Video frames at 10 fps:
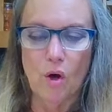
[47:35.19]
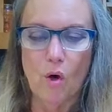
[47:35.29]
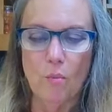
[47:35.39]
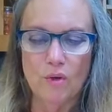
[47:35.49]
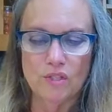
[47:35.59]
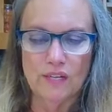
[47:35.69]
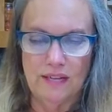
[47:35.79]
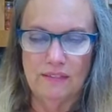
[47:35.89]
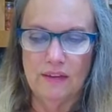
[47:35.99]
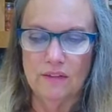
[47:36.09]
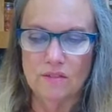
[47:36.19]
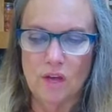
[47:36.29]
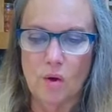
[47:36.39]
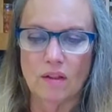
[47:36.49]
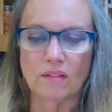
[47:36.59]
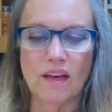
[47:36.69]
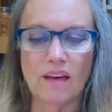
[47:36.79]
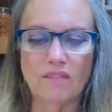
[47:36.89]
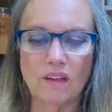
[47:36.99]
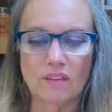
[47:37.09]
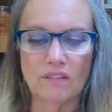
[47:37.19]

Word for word: almost anything so i love love